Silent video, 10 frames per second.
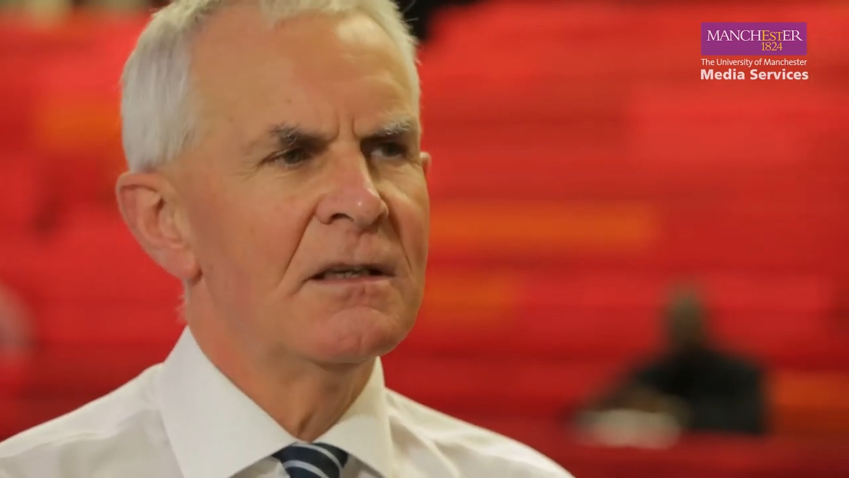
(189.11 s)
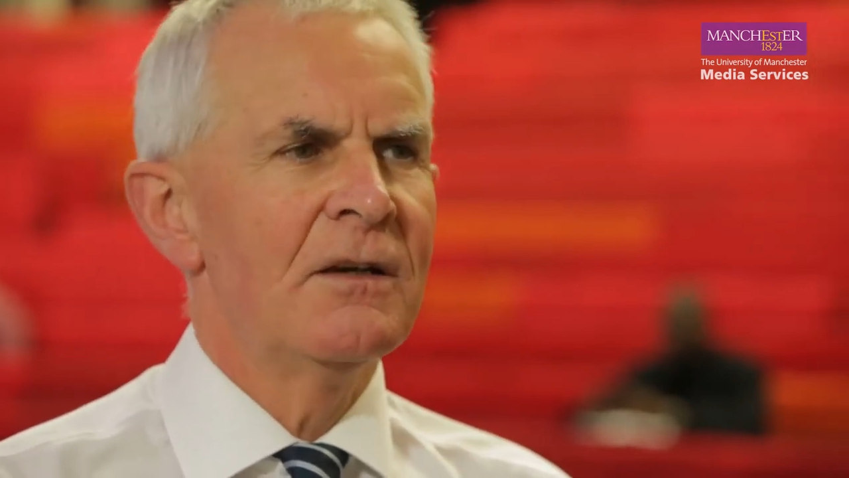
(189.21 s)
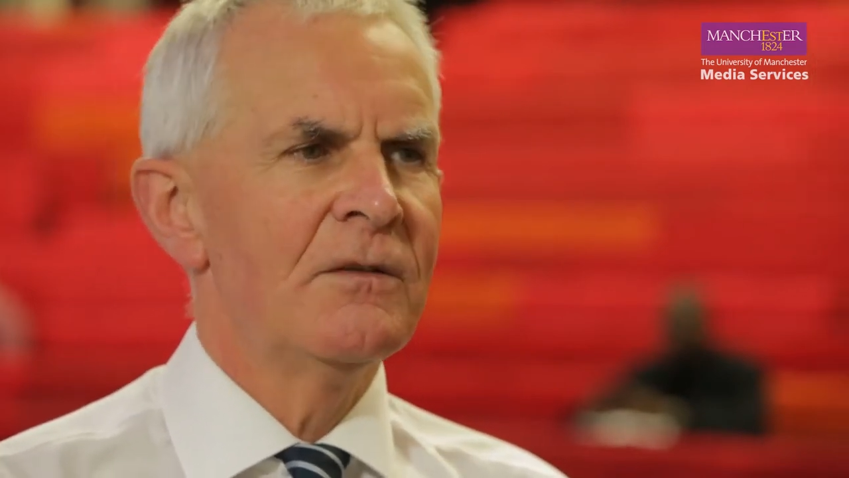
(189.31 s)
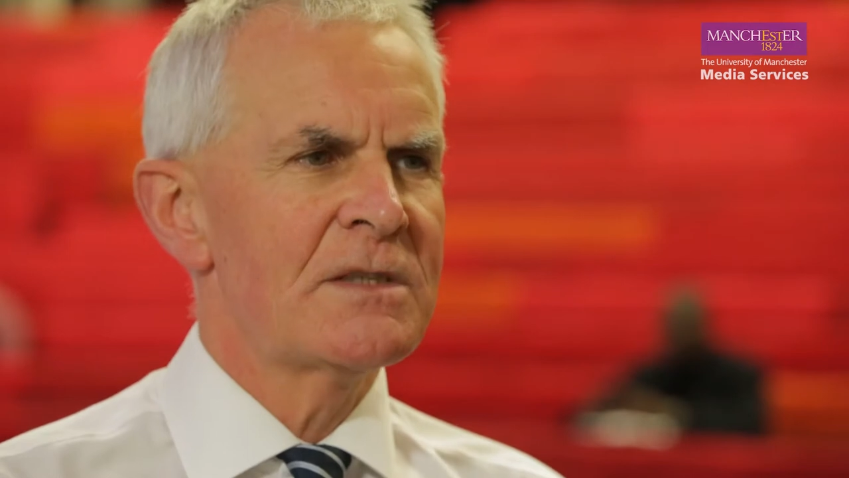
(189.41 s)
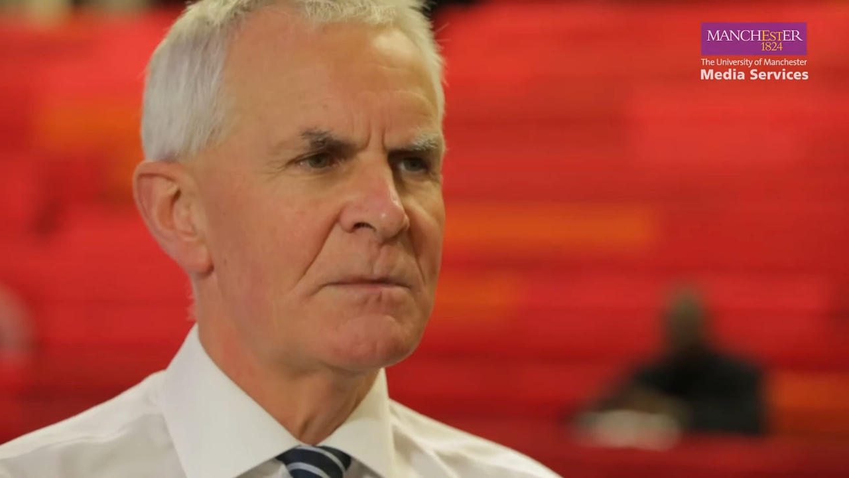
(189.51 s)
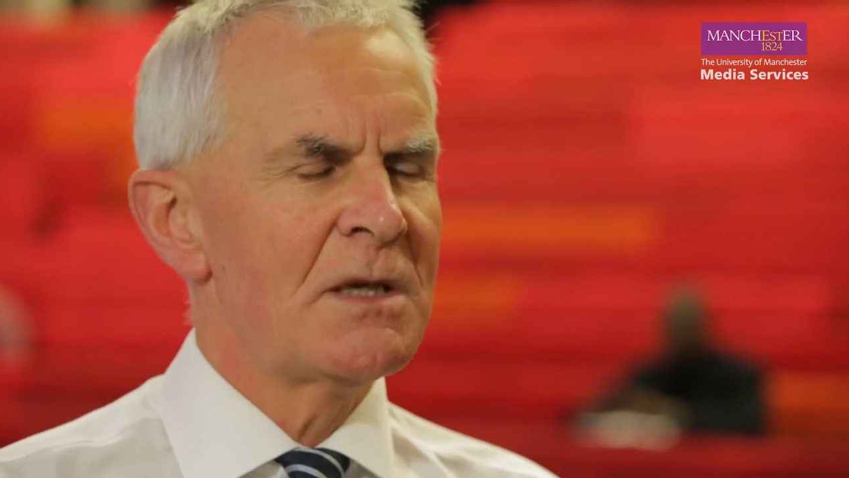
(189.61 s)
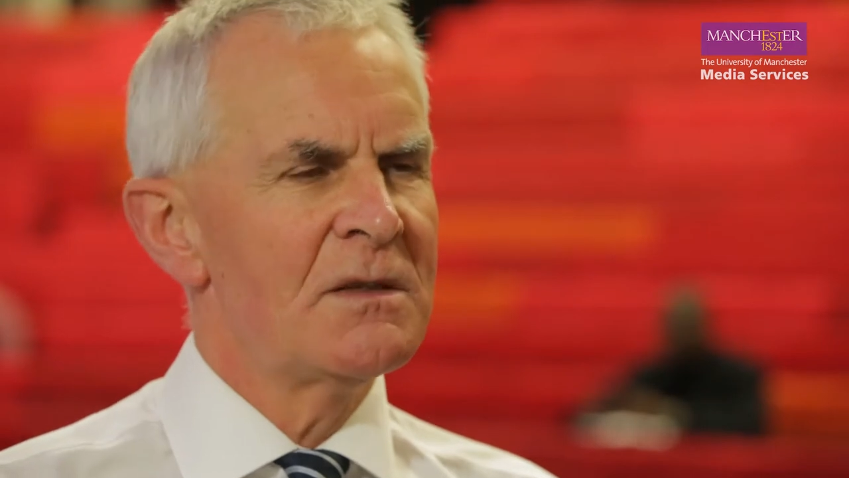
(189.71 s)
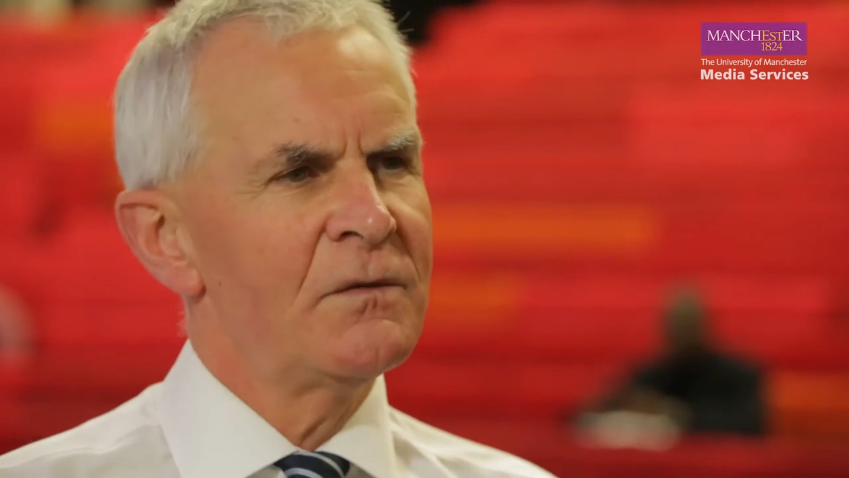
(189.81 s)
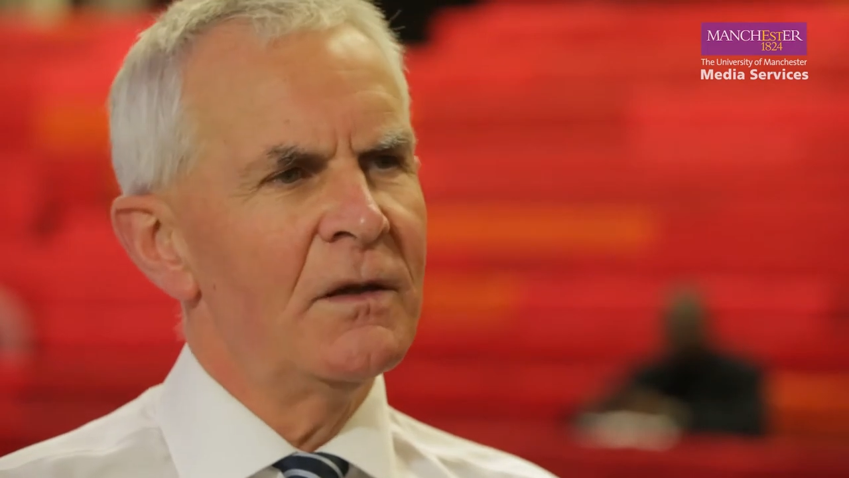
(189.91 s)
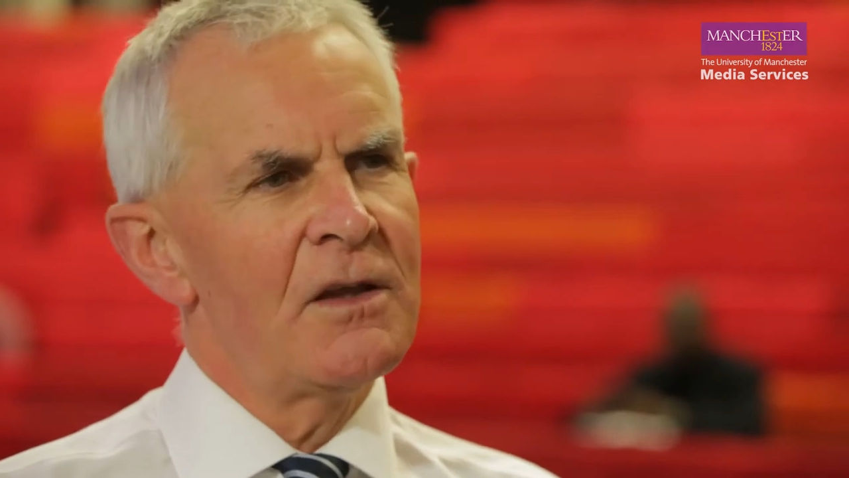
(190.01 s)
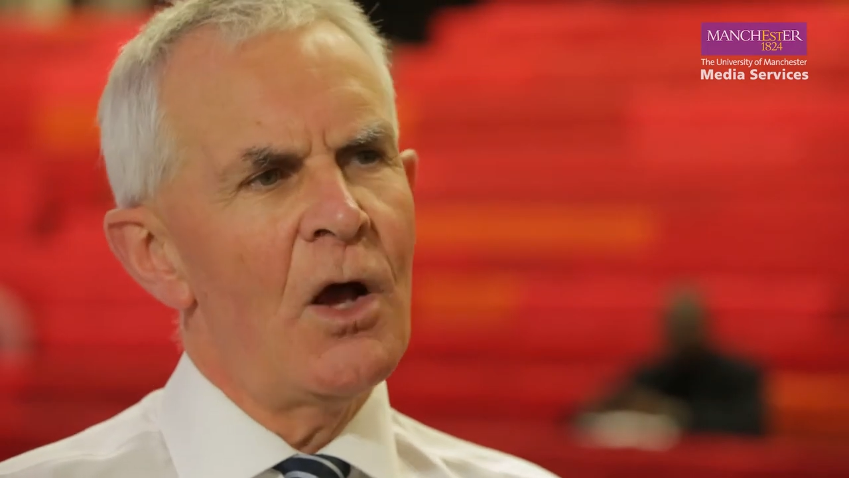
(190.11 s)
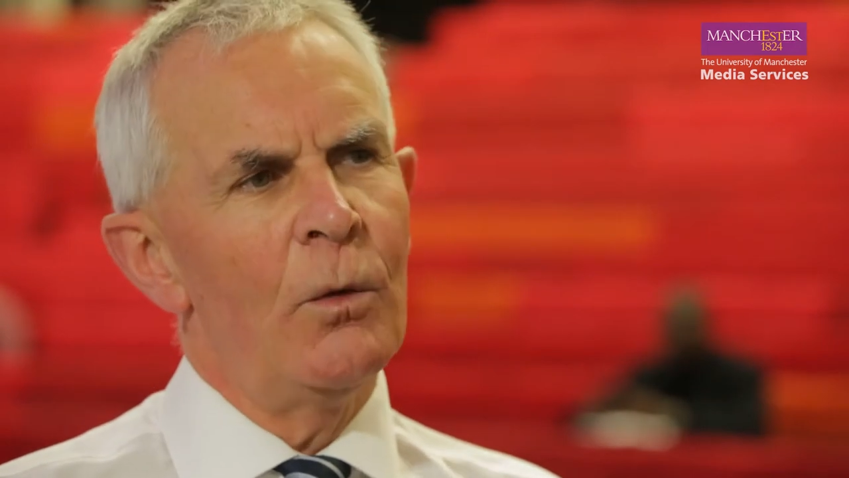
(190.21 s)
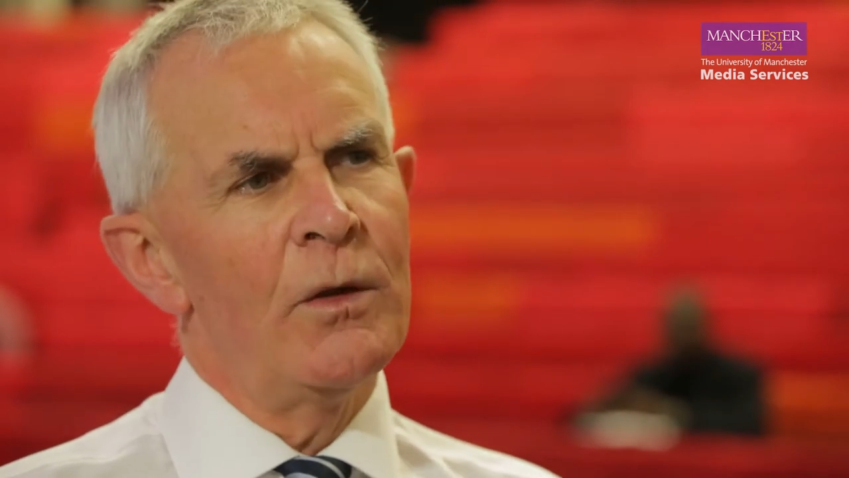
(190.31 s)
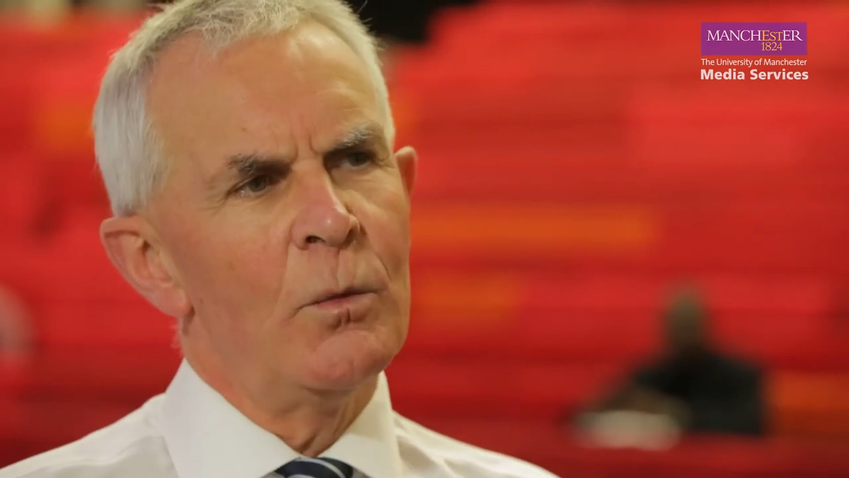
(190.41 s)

You know, sometimes feel the whole